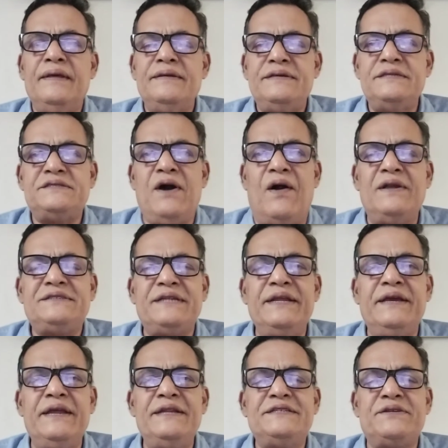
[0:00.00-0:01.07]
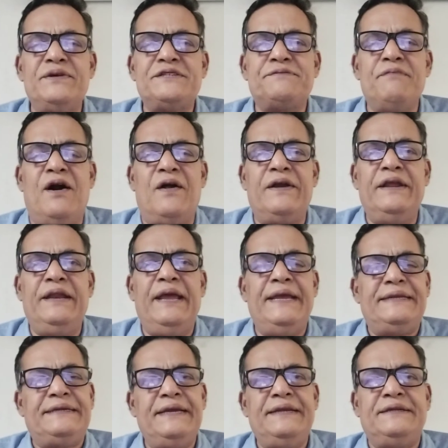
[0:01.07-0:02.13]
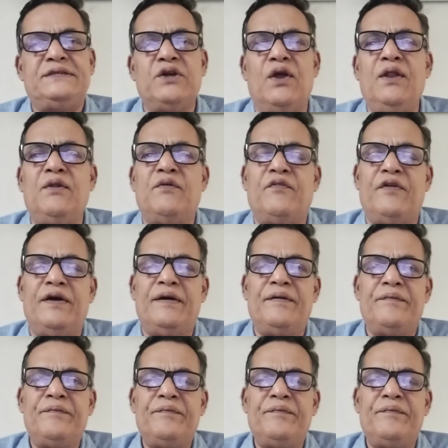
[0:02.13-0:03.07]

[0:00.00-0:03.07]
See, Charles Dickens was born in 1812